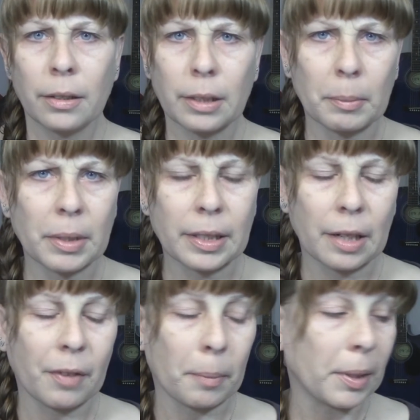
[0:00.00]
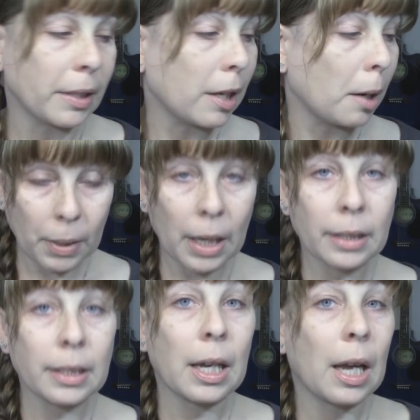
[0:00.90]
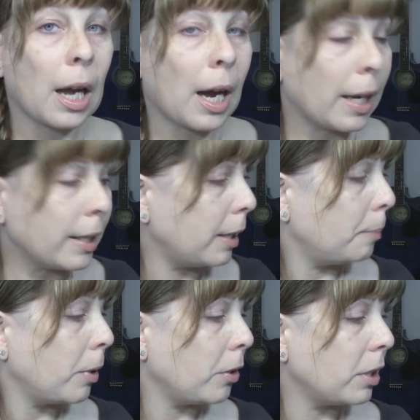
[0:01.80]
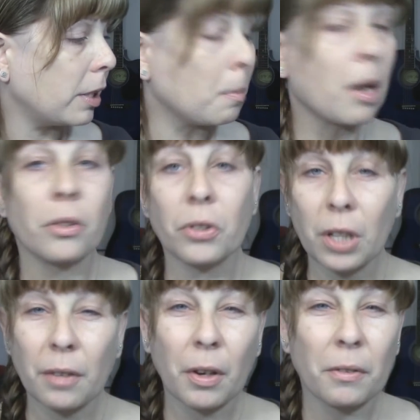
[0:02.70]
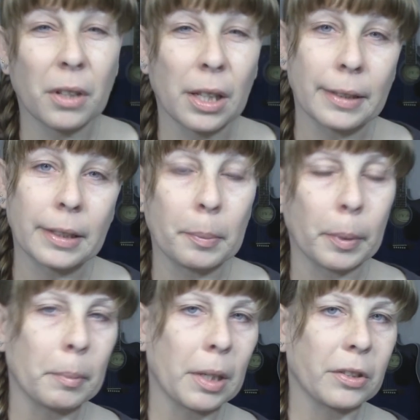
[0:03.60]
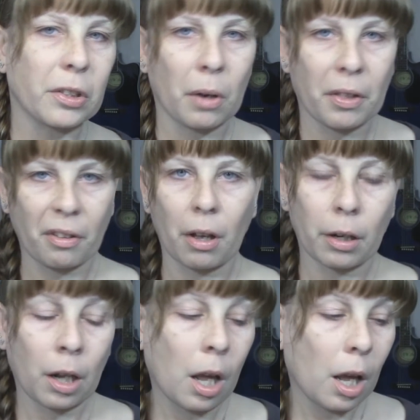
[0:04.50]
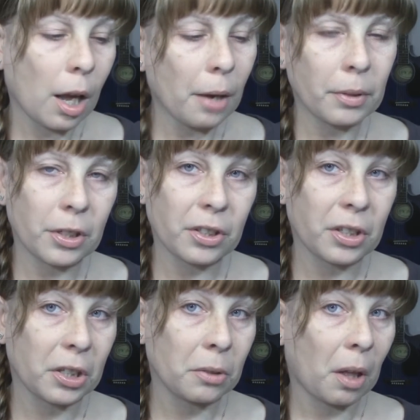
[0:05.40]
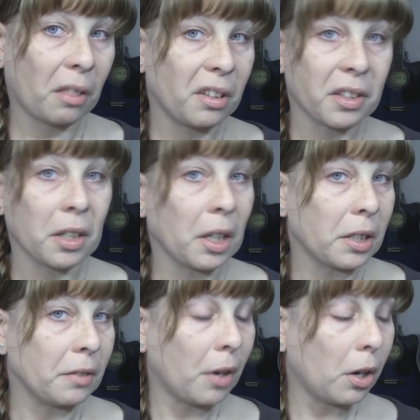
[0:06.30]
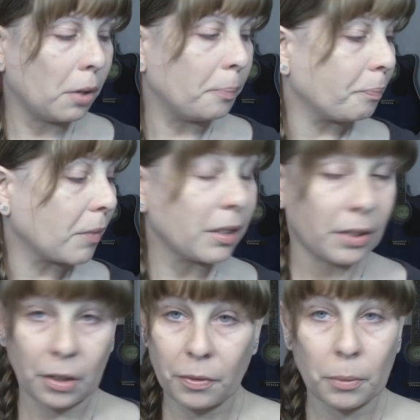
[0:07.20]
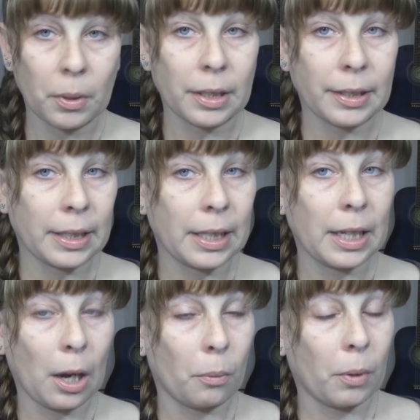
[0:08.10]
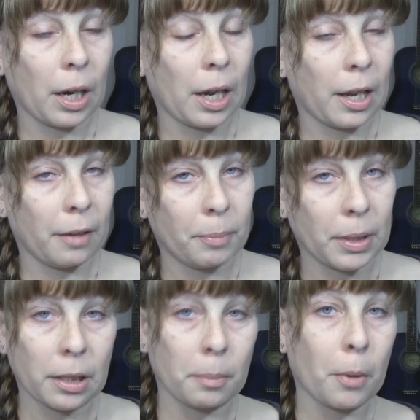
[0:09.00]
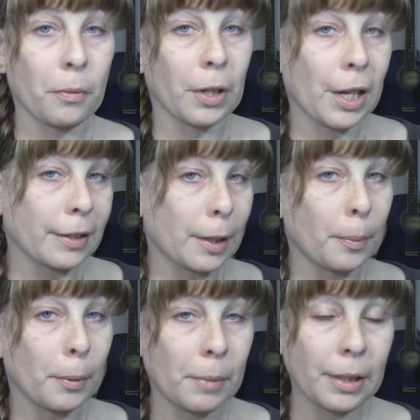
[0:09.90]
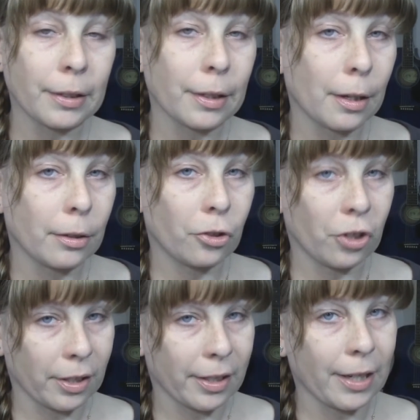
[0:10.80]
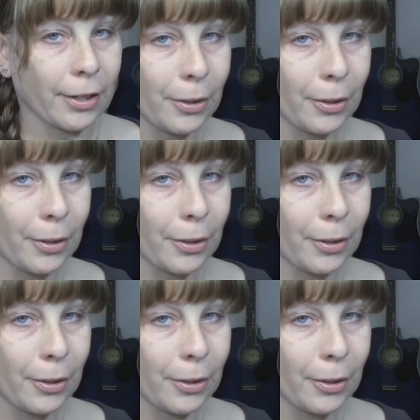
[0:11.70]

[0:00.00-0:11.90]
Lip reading: some of the stuff I picked up. But I did purchase some other stuff over the last couple of months, so I thought I would just do this collective haul. So if you want to see what I have picked up over the last couple of months, just stay